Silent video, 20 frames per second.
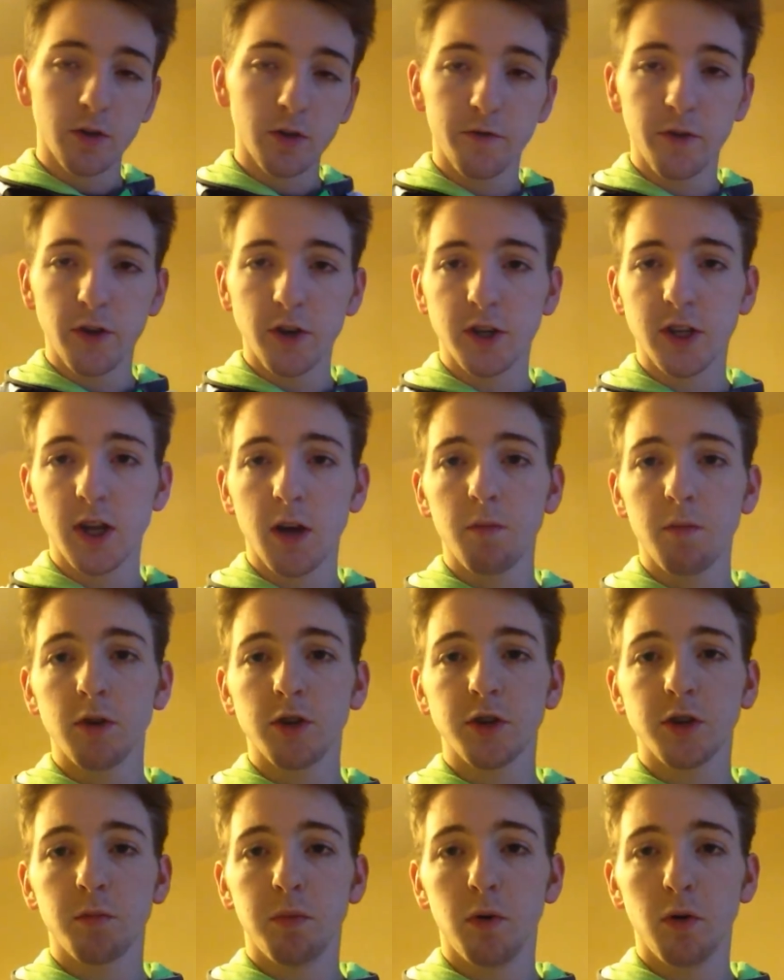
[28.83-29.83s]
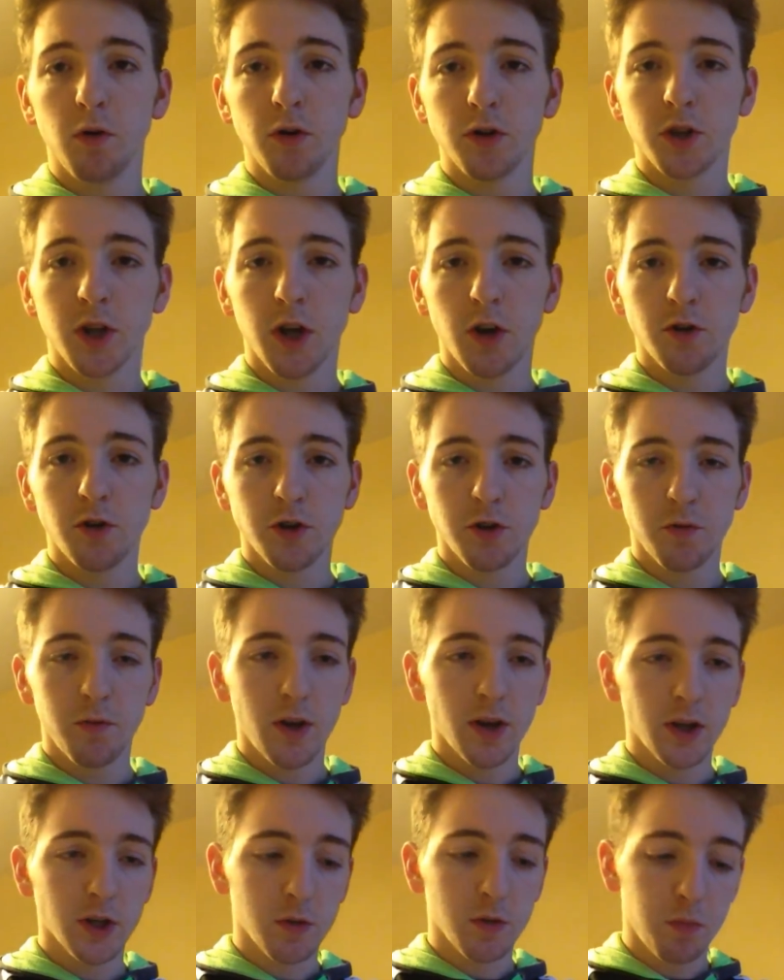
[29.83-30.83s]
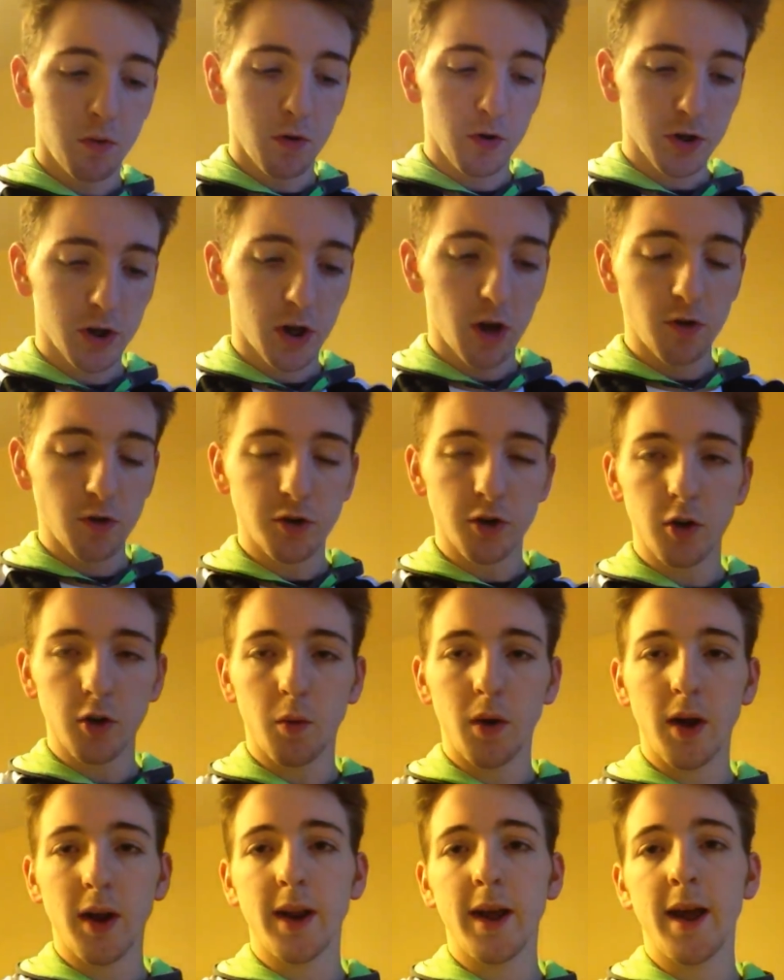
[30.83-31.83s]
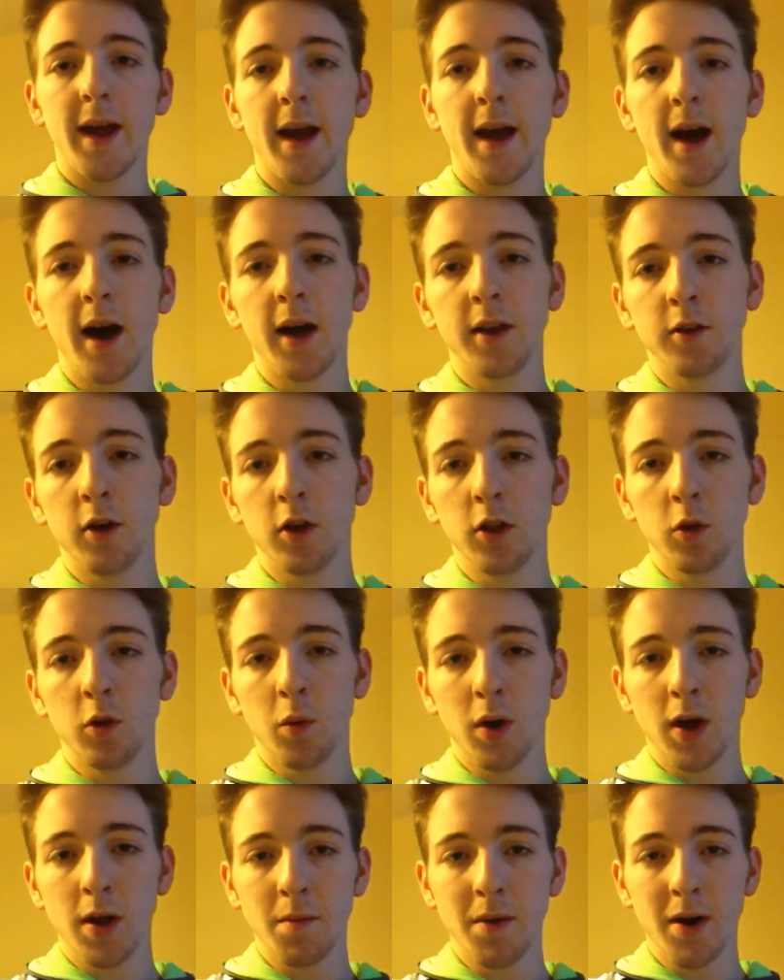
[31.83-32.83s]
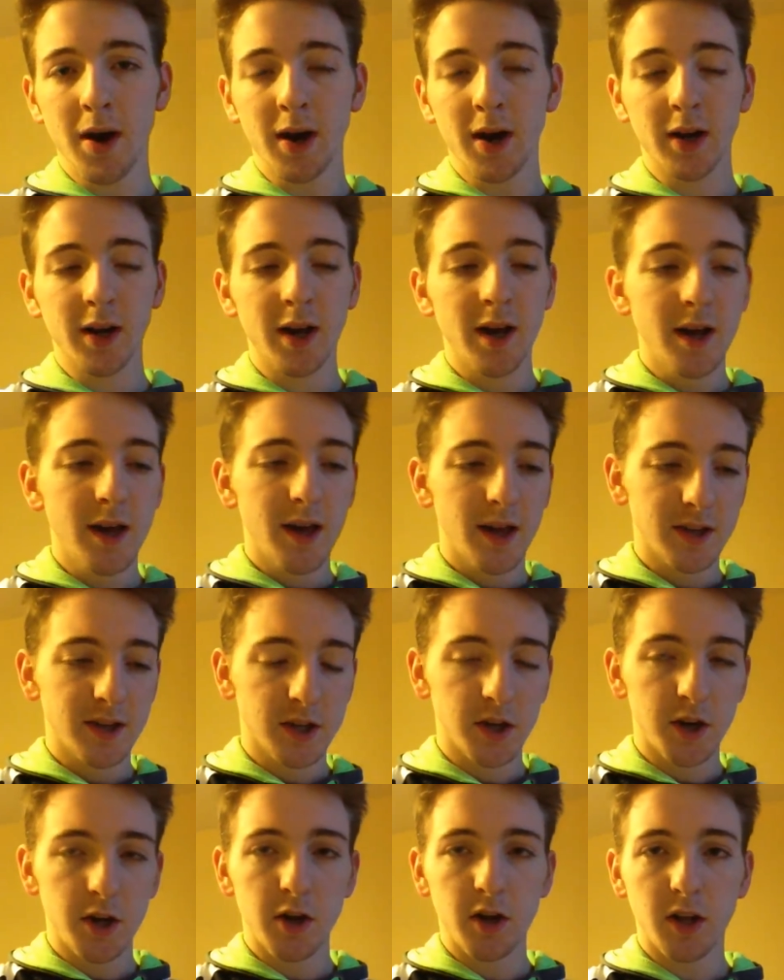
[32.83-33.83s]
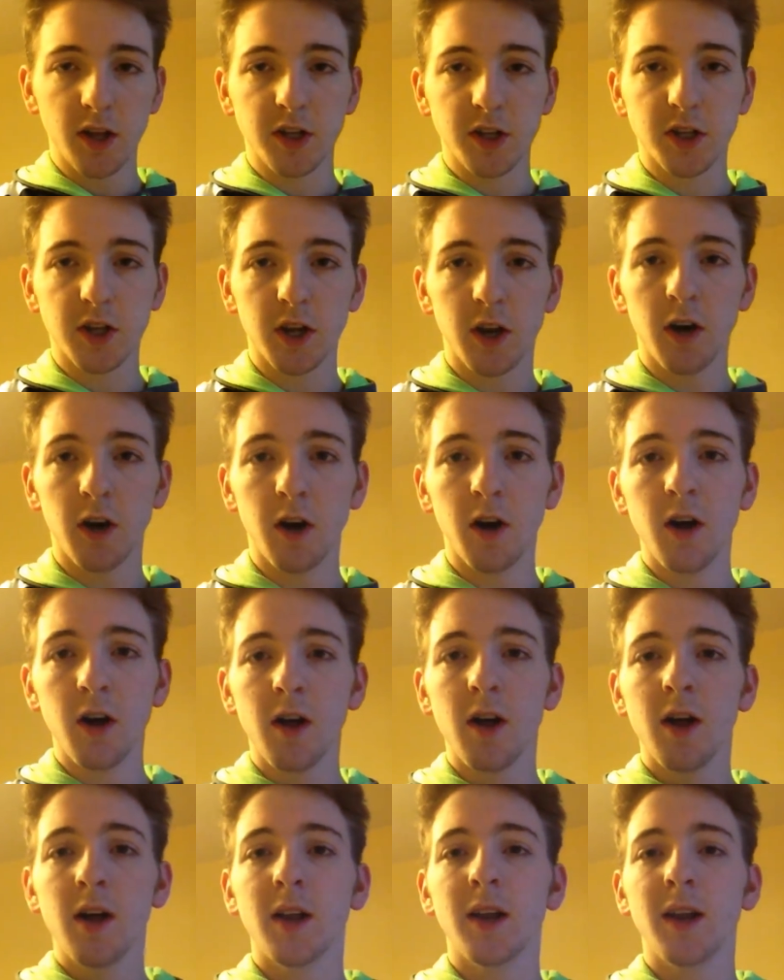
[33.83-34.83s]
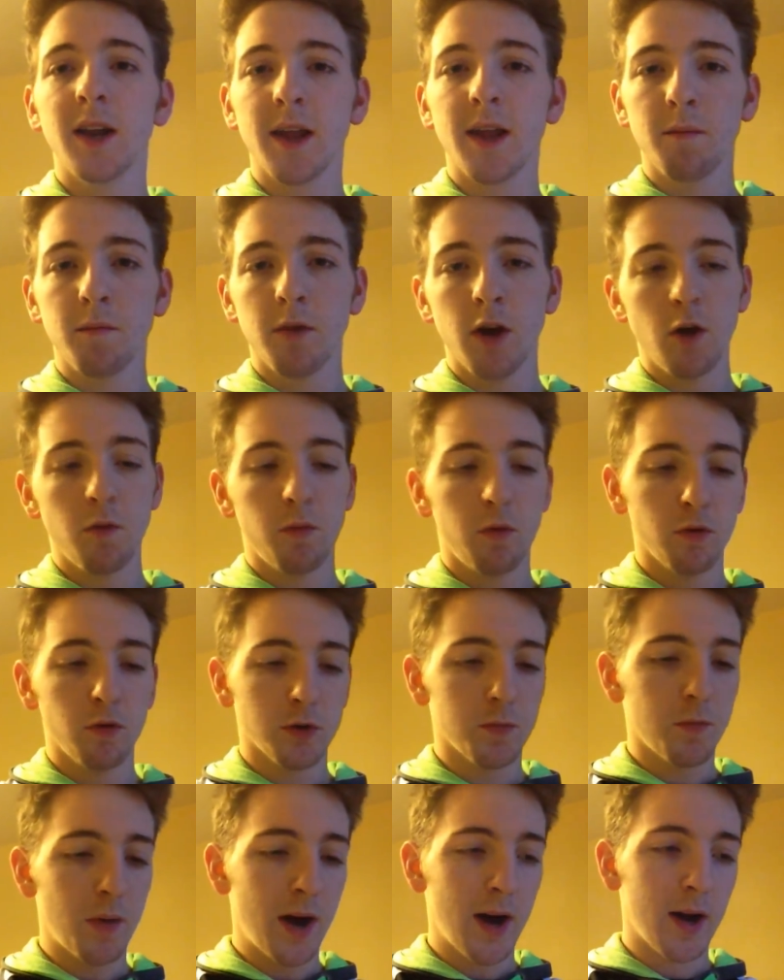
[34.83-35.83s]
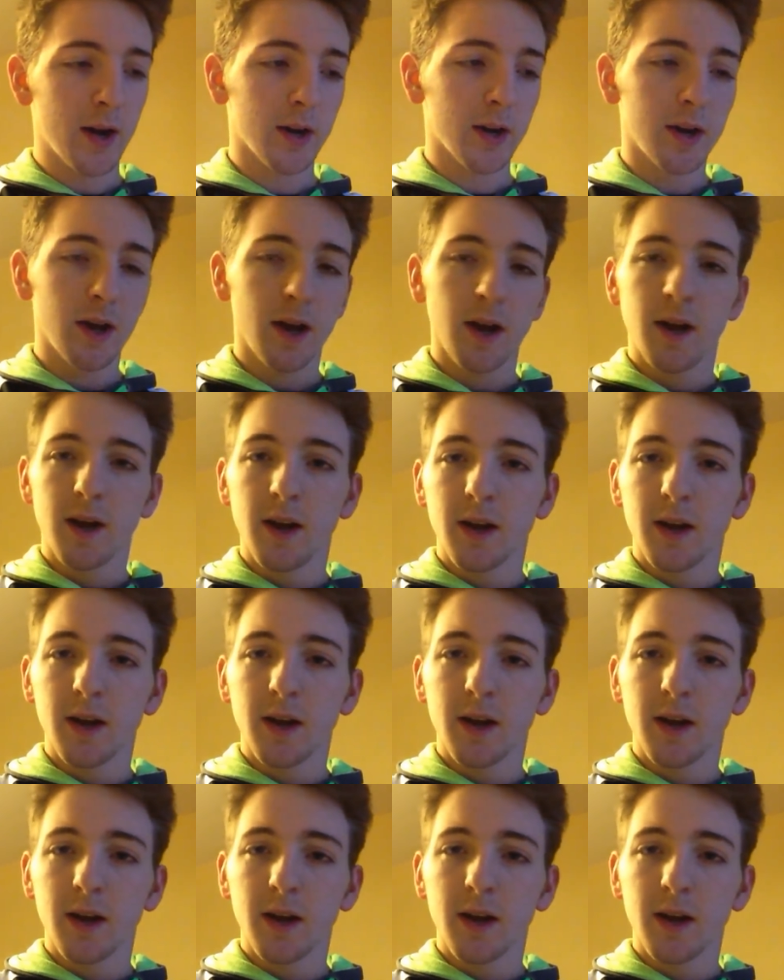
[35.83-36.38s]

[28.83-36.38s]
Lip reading: First time on the supporters coach for me, supporters coach on the way there and on the way back. It's an early start. Liam Noble's back.